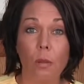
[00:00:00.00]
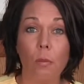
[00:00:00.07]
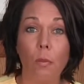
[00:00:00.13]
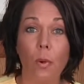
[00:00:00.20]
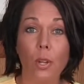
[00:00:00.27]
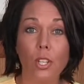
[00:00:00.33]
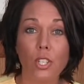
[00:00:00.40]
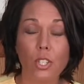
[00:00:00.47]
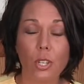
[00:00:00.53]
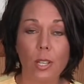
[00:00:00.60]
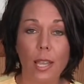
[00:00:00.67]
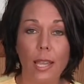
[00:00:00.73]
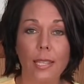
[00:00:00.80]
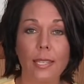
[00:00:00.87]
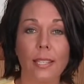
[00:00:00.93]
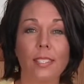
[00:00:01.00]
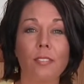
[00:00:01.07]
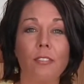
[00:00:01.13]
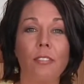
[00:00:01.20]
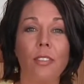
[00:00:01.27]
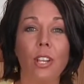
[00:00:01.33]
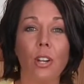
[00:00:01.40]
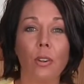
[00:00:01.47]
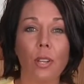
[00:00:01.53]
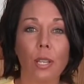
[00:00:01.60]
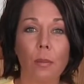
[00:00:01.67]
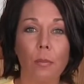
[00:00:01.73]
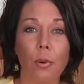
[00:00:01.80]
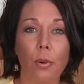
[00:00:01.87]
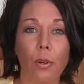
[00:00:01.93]
Moisture content's
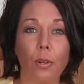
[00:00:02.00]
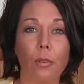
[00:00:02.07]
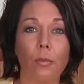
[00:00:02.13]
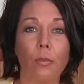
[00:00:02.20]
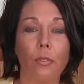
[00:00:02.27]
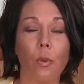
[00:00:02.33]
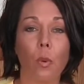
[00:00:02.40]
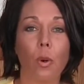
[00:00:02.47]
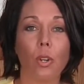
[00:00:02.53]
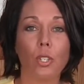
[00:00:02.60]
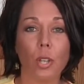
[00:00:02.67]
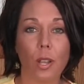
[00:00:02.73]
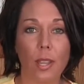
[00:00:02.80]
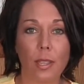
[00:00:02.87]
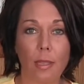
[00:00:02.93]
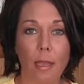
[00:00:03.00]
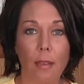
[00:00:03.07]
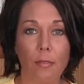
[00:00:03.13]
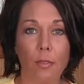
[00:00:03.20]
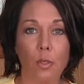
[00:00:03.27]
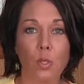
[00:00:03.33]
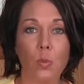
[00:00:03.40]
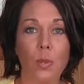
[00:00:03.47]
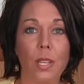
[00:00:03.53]
very important for dog and cat foods,